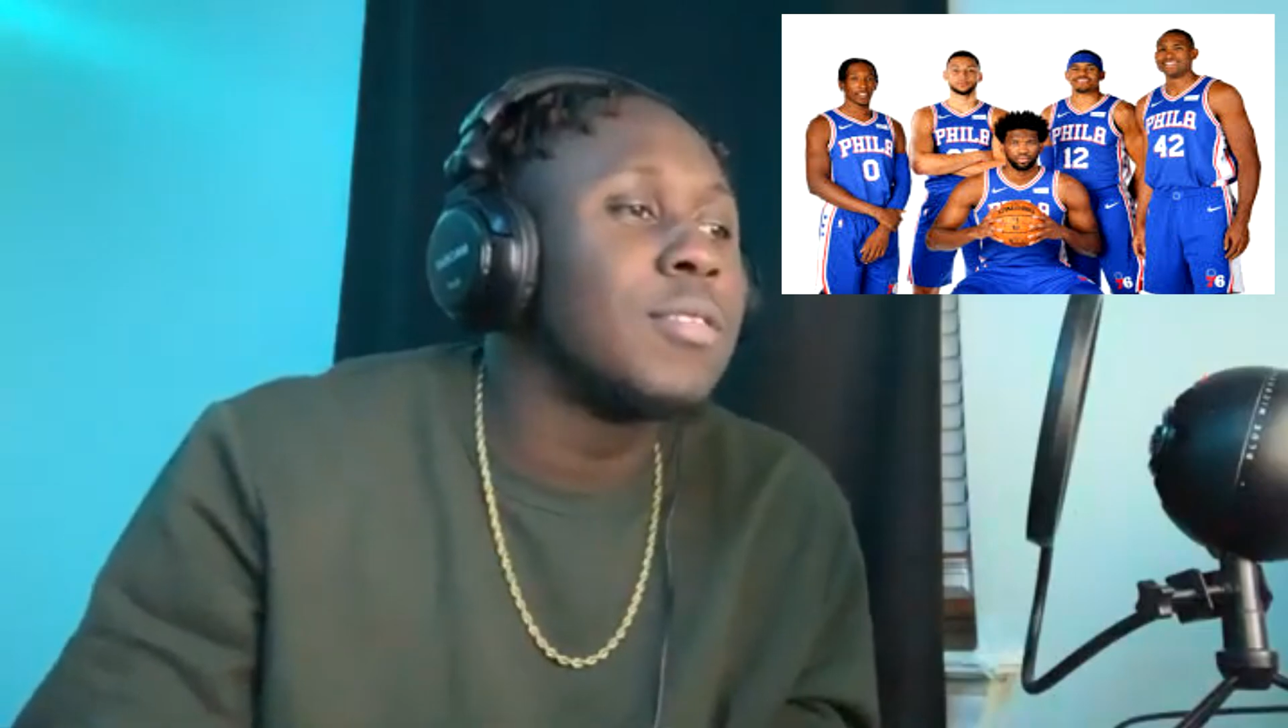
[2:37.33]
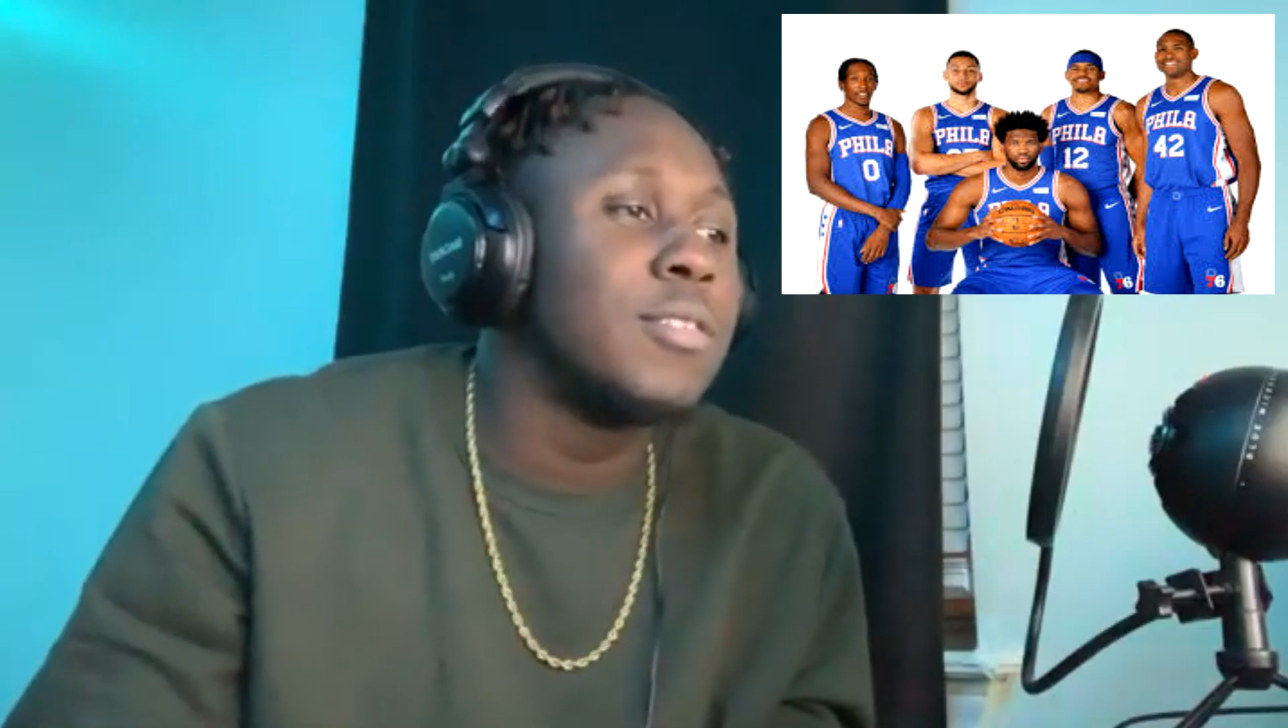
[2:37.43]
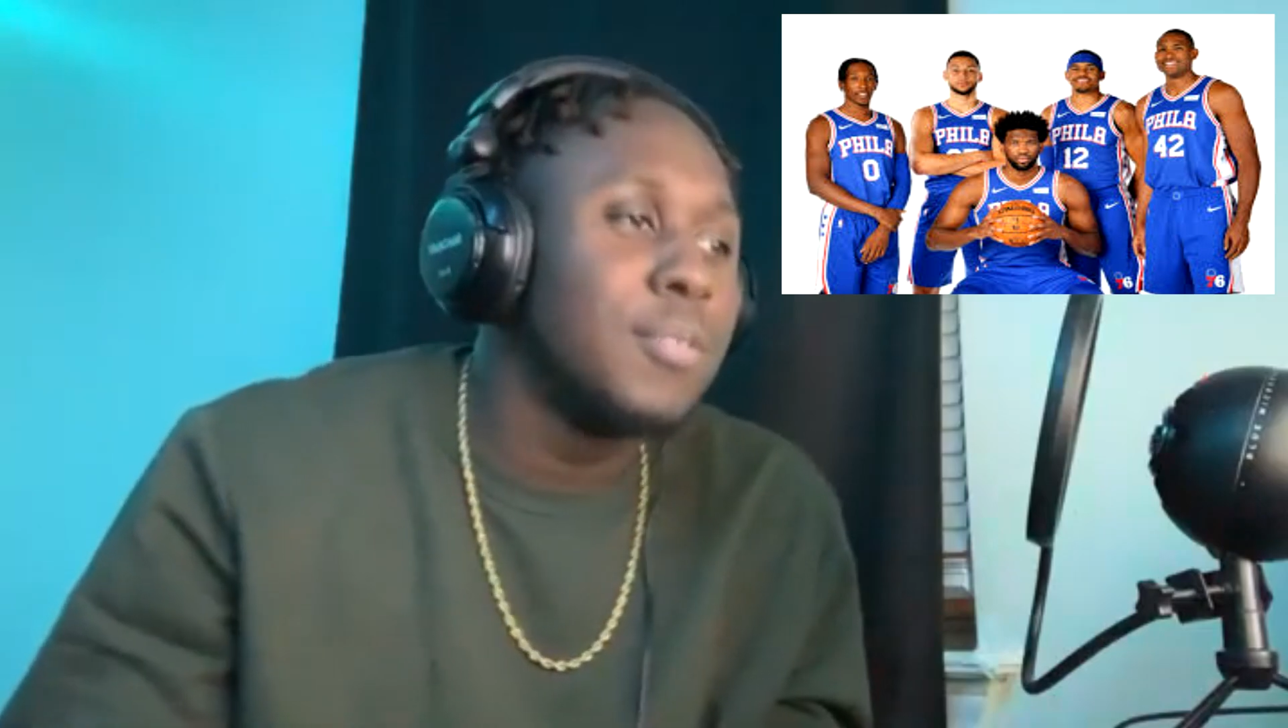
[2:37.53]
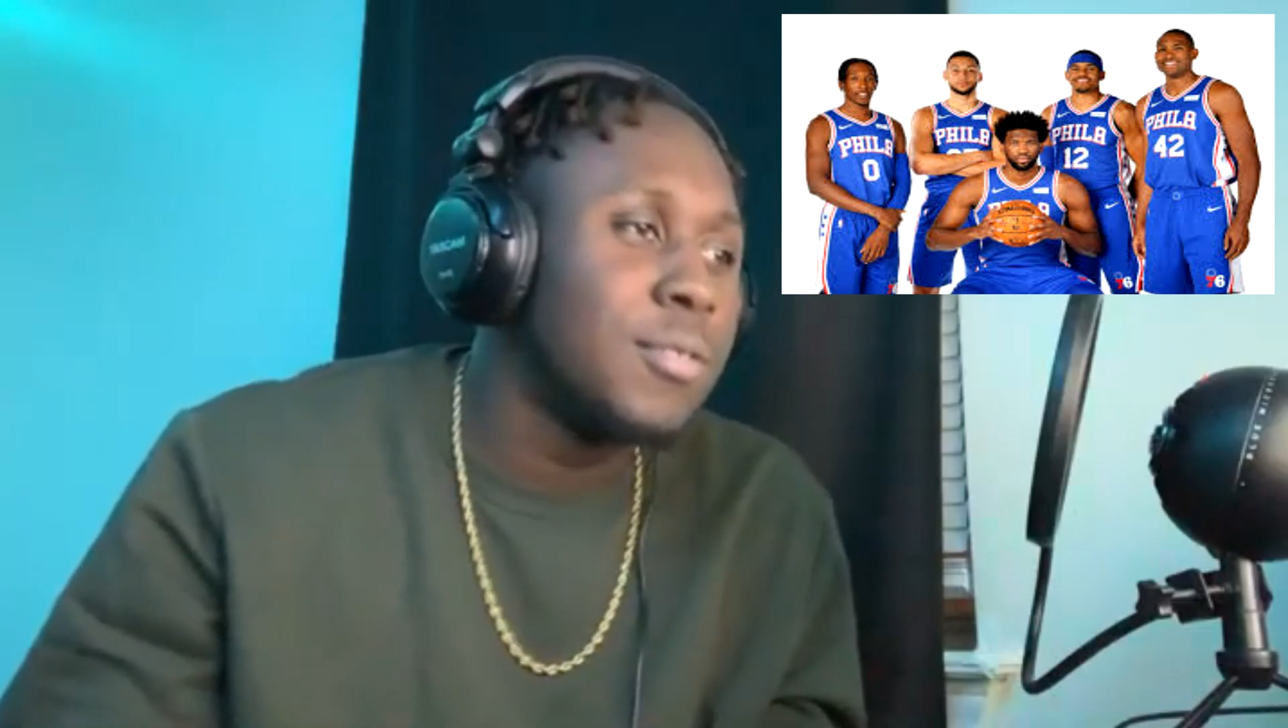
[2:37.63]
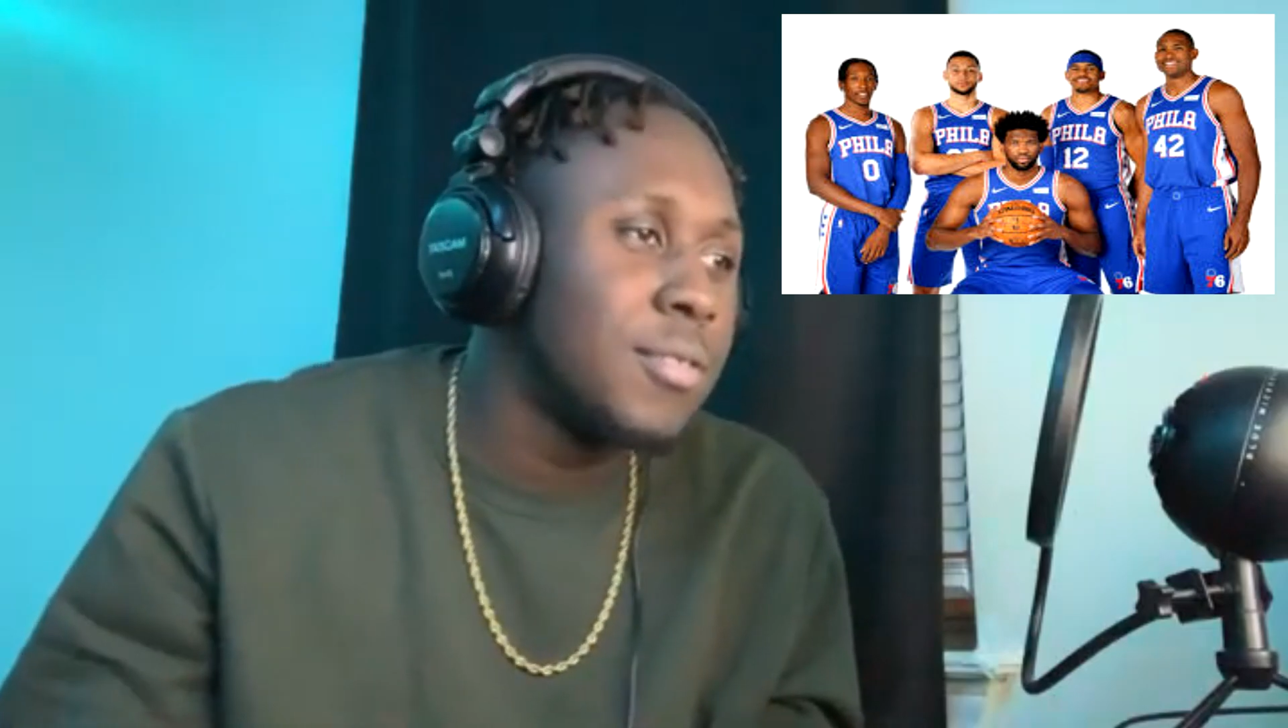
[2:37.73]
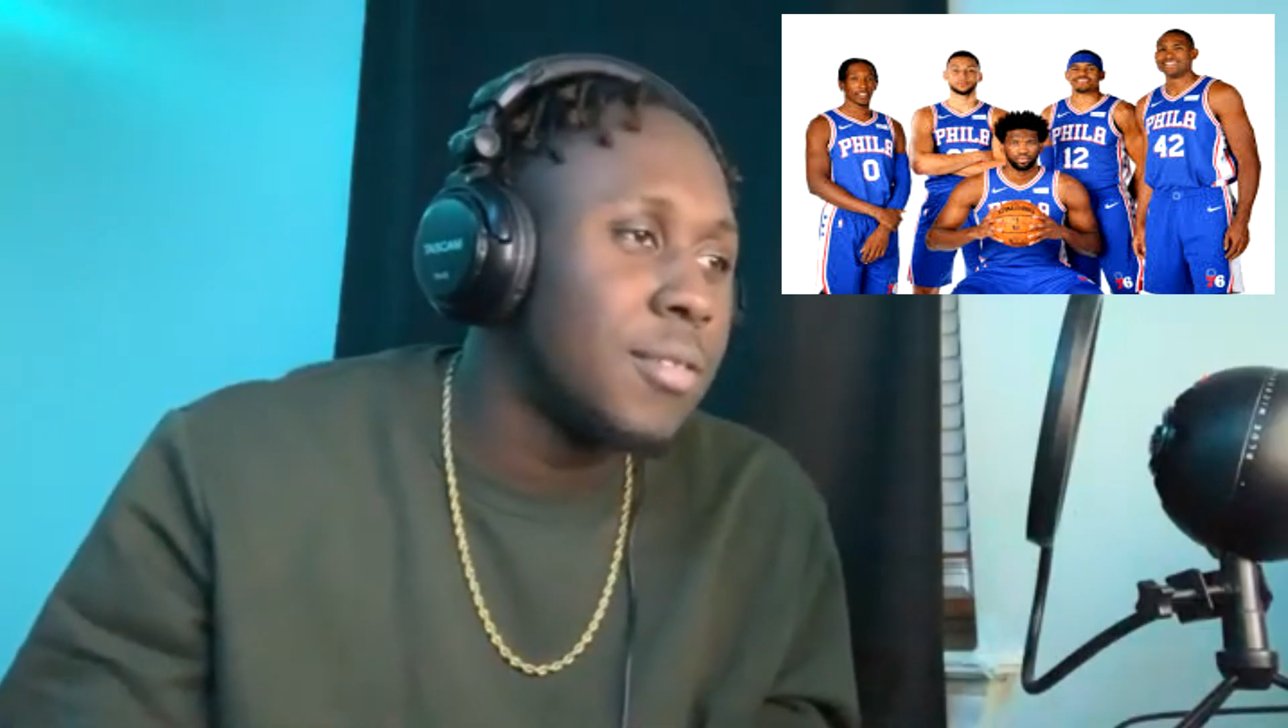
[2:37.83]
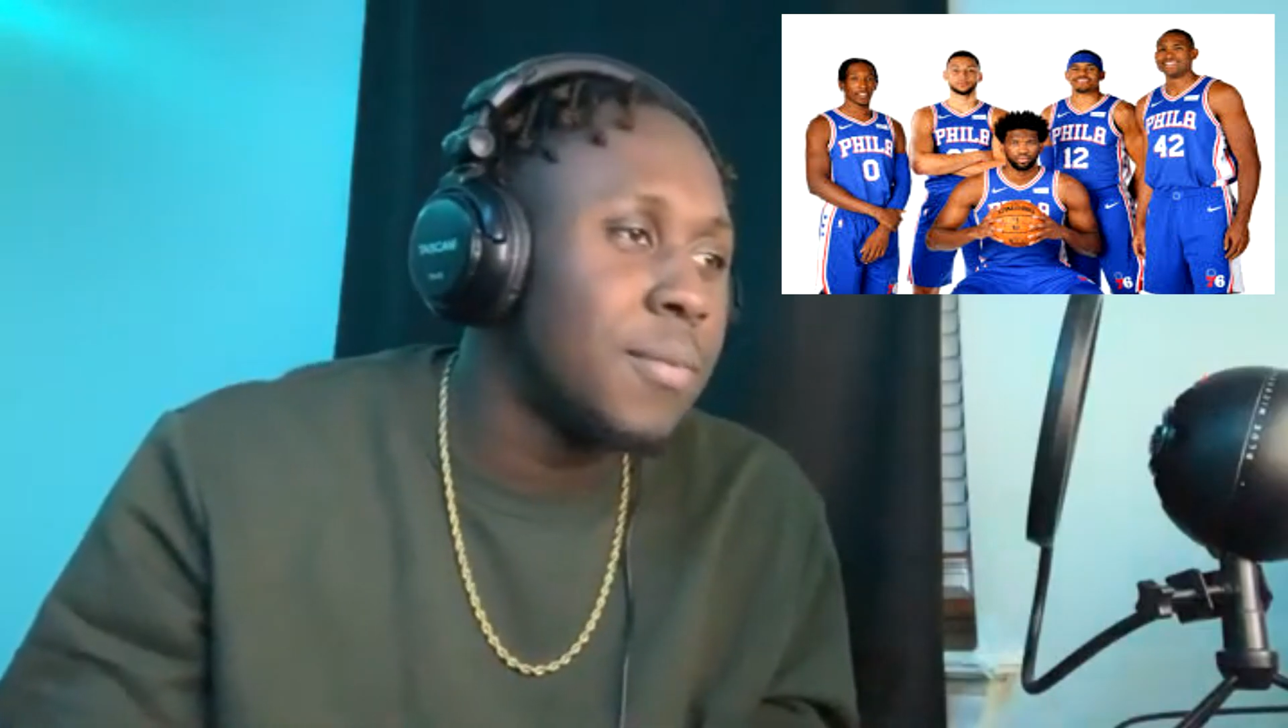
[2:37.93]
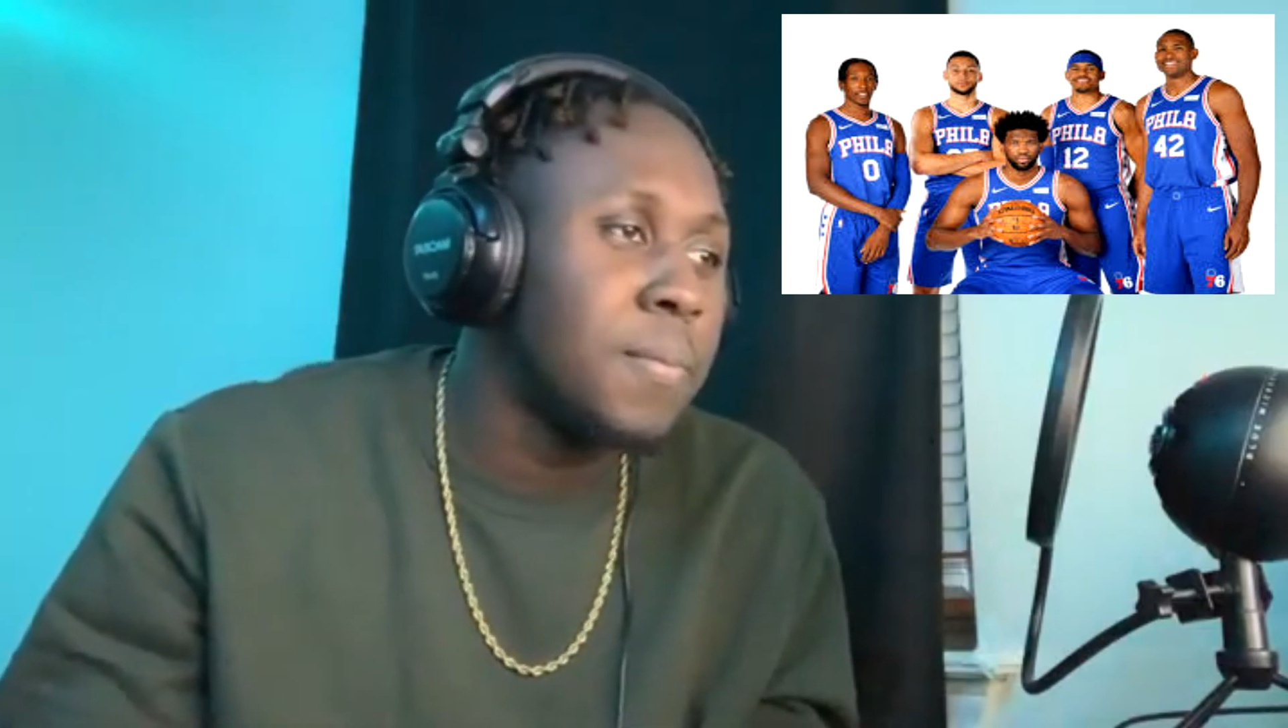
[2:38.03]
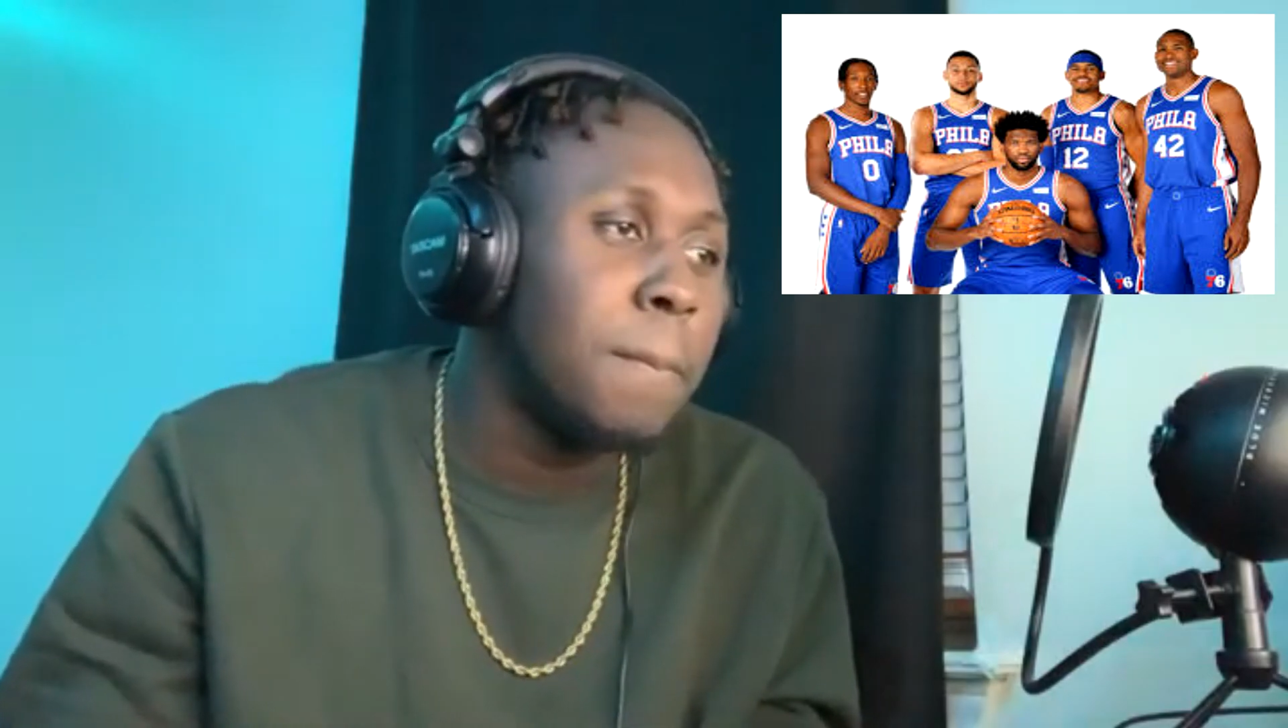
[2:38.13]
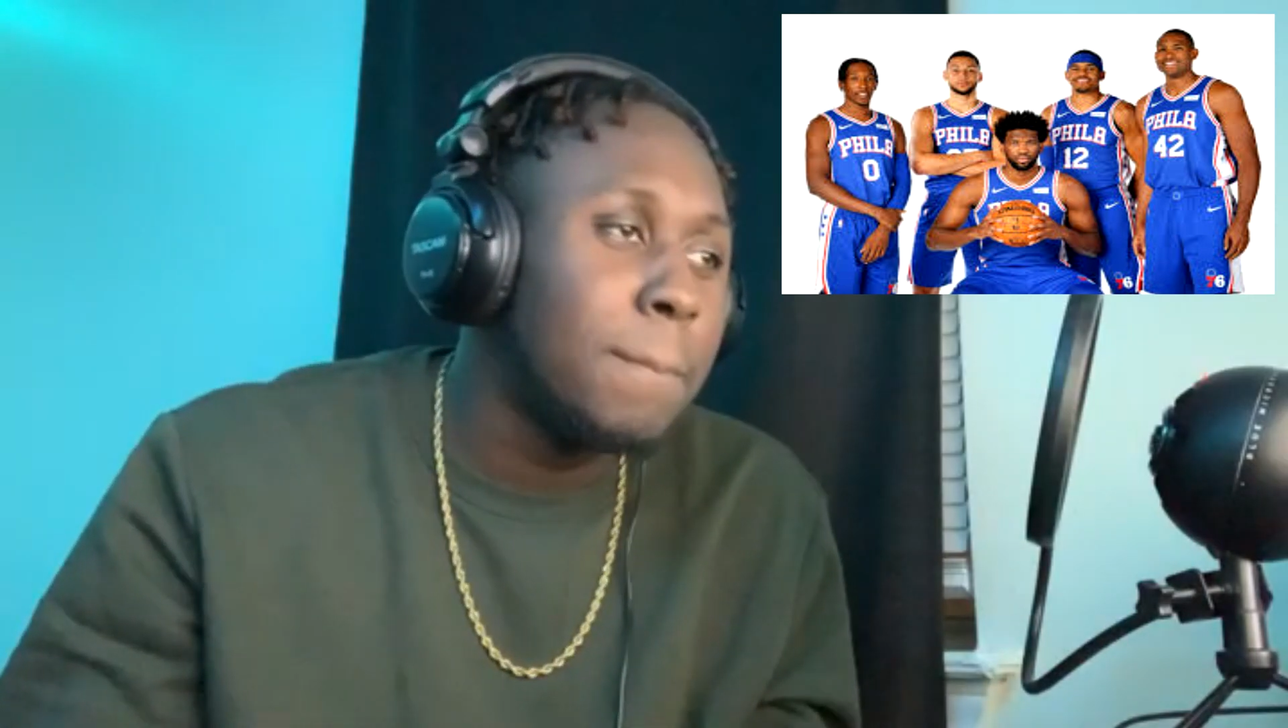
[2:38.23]
to do
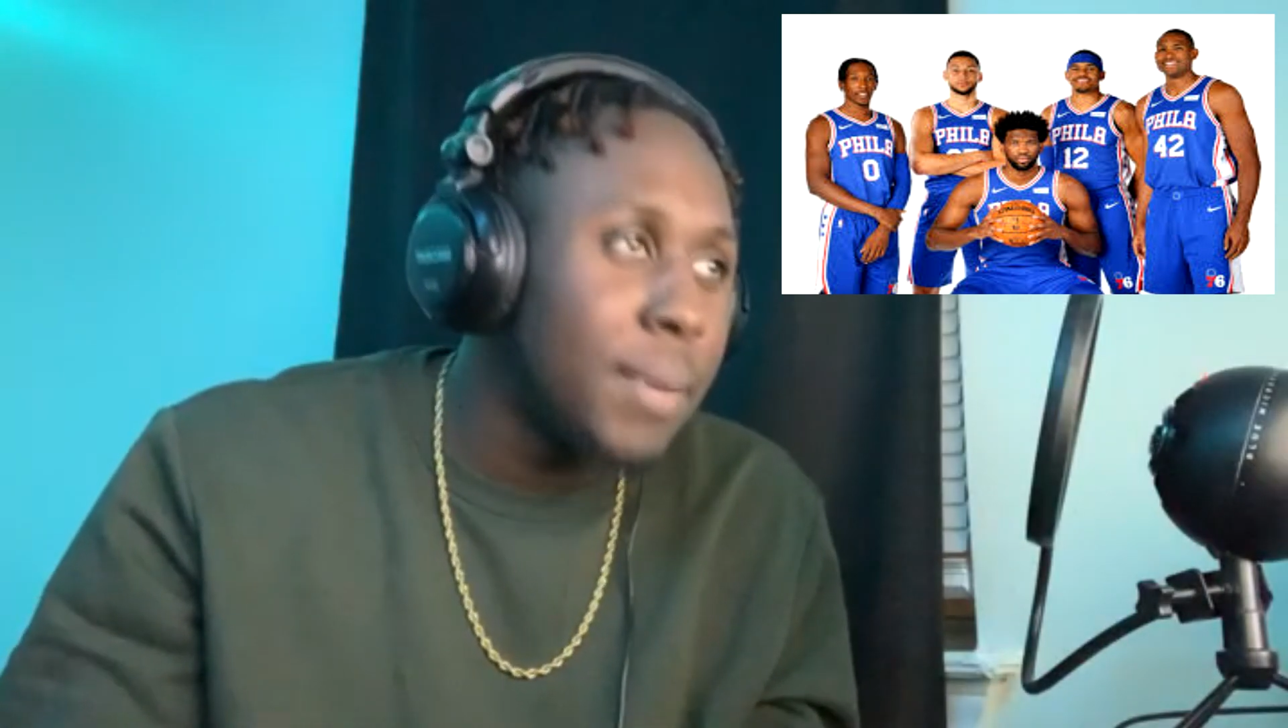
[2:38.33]
some